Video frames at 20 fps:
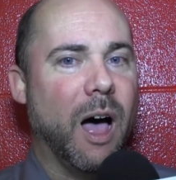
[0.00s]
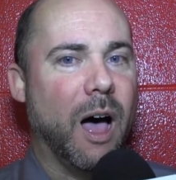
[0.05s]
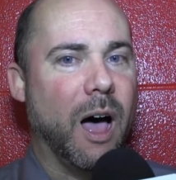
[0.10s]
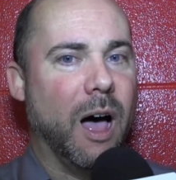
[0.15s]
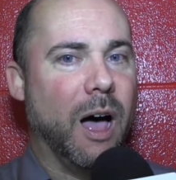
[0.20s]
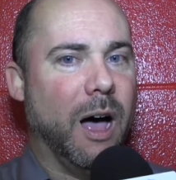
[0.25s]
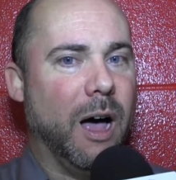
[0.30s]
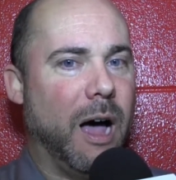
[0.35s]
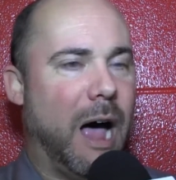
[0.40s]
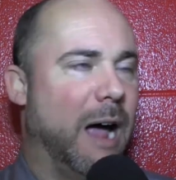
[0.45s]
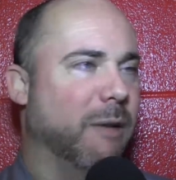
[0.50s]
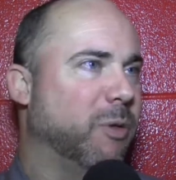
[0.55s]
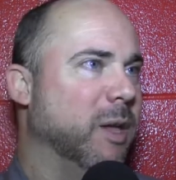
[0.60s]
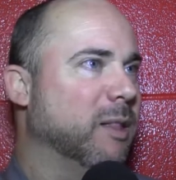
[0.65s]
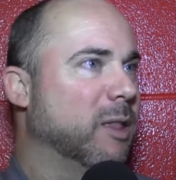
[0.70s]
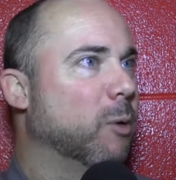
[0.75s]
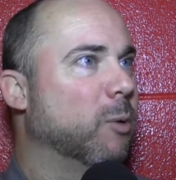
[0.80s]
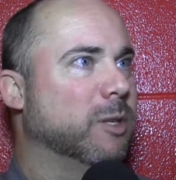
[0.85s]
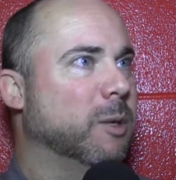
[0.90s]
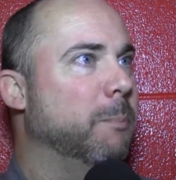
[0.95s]
Uh, I
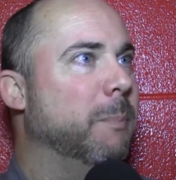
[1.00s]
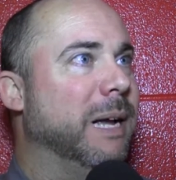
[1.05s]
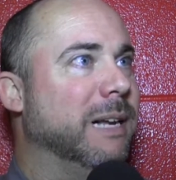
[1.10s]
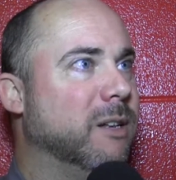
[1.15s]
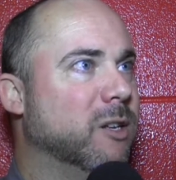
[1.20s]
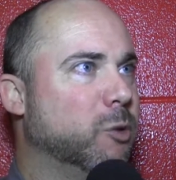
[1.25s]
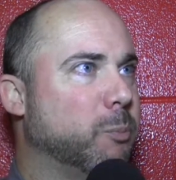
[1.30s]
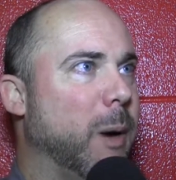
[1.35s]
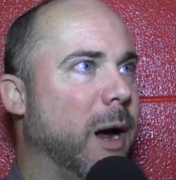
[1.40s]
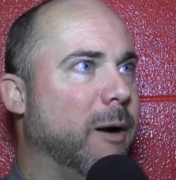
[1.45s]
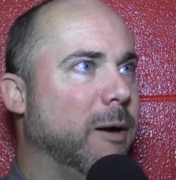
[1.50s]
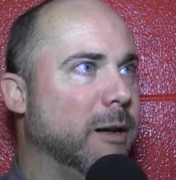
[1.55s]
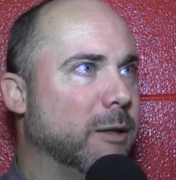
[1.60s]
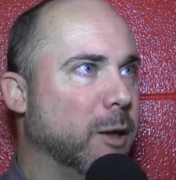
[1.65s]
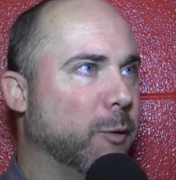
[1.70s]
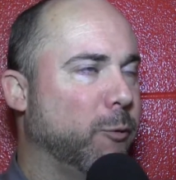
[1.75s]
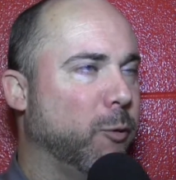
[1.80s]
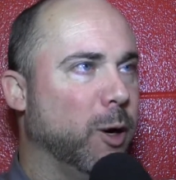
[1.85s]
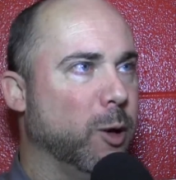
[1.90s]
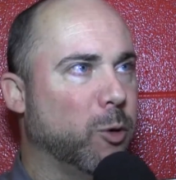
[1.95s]
think there was a big disparity
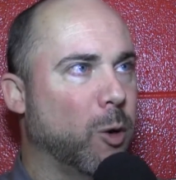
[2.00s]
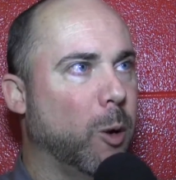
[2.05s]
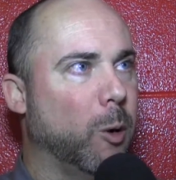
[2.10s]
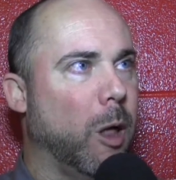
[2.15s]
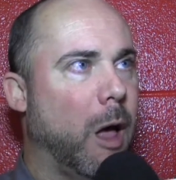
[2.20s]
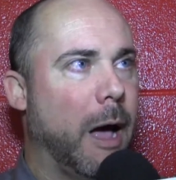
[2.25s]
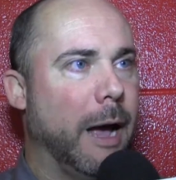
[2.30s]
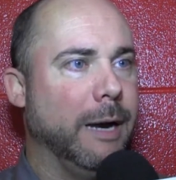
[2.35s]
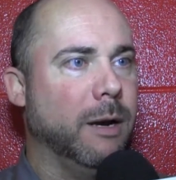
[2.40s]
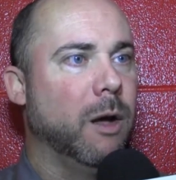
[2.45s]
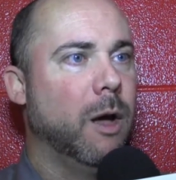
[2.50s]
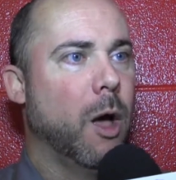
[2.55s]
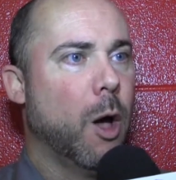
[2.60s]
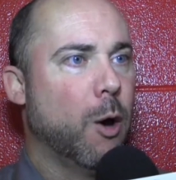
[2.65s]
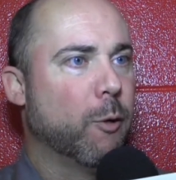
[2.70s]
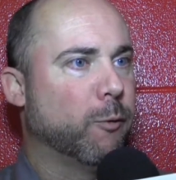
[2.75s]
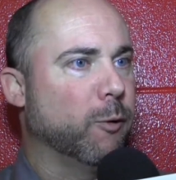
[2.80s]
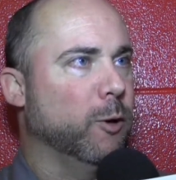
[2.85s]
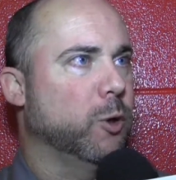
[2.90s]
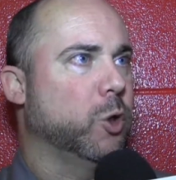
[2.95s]
at the free throw line
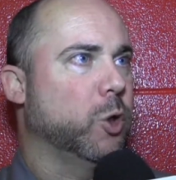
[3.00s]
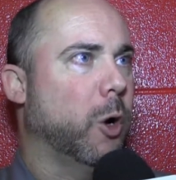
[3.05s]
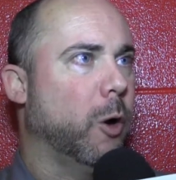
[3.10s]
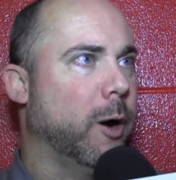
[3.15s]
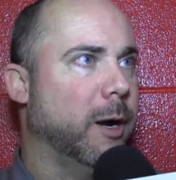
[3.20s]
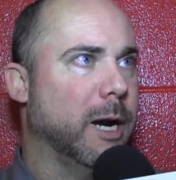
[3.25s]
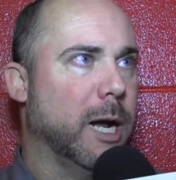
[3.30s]
for sure,